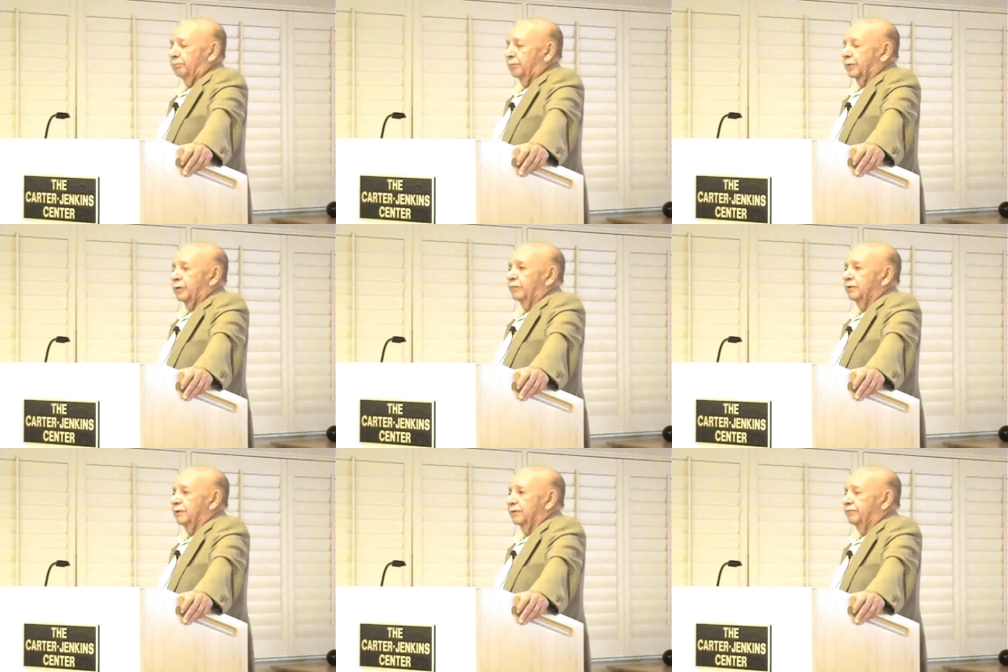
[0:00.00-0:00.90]

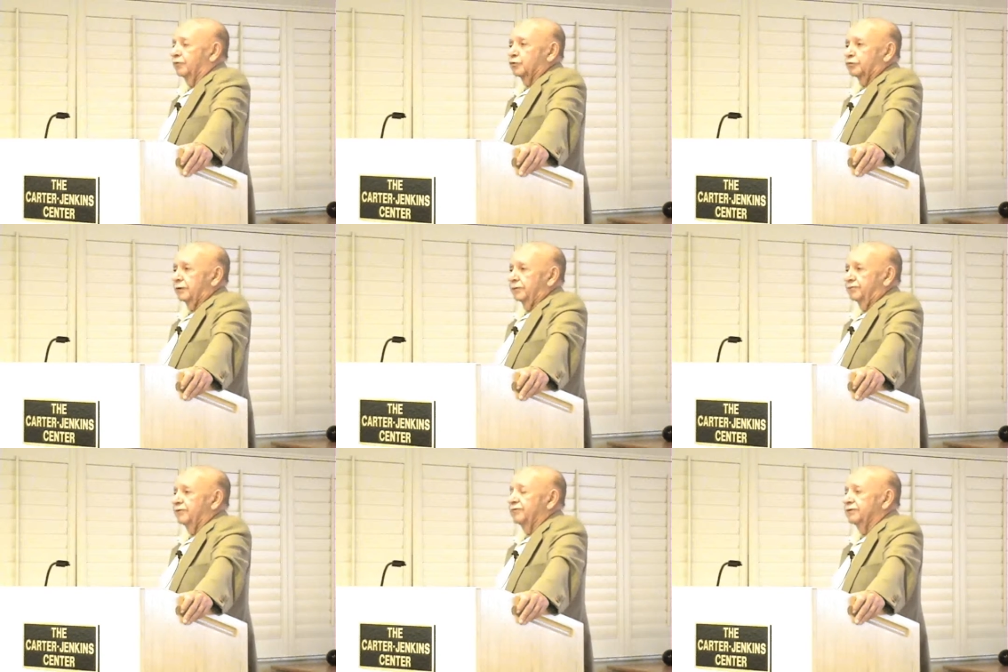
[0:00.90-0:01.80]
probably the 14,
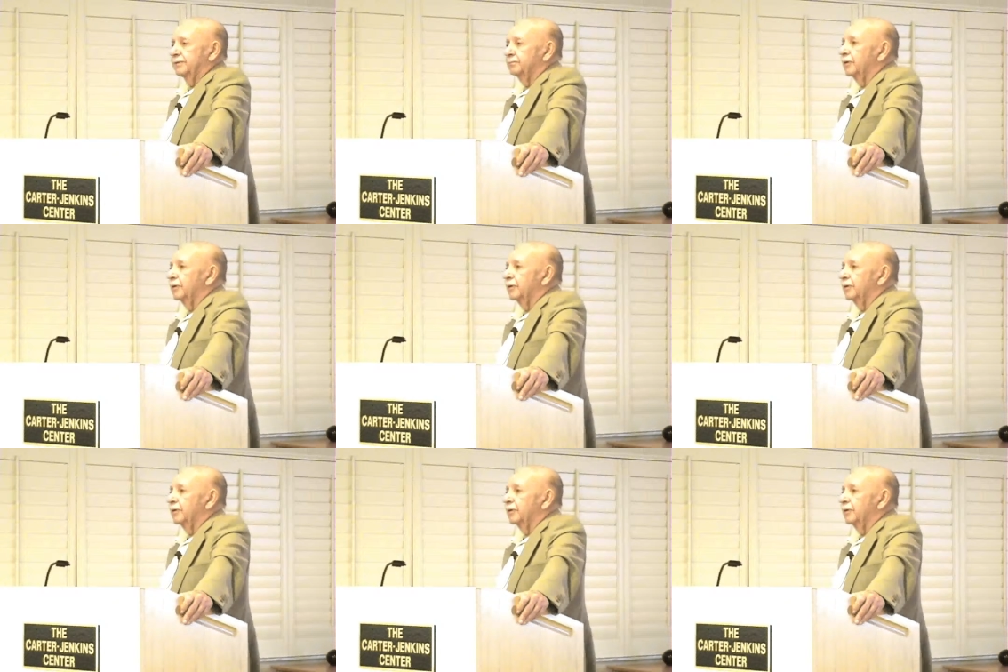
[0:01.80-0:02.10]
15